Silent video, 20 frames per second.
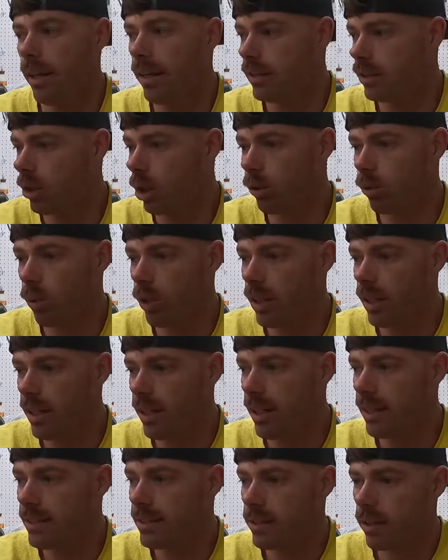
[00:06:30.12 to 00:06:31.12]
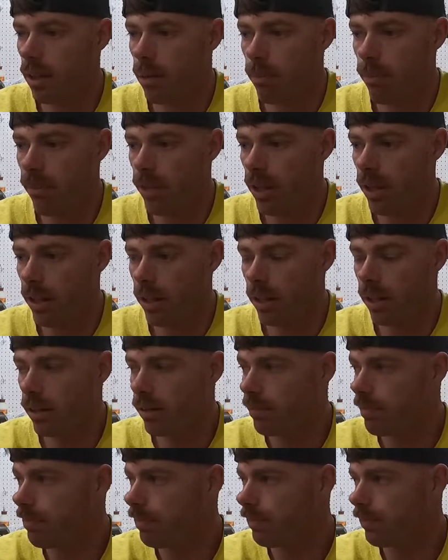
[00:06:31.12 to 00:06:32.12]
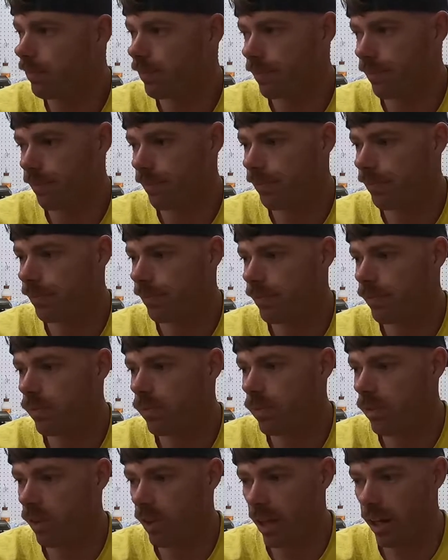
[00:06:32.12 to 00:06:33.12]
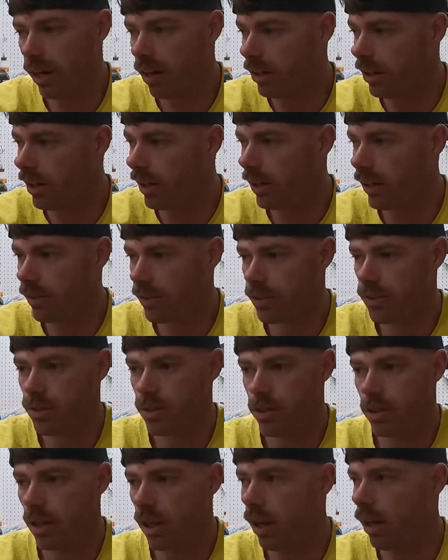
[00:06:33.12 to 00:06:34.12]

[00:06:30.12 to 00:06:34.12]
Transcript: So if we need something, there it is.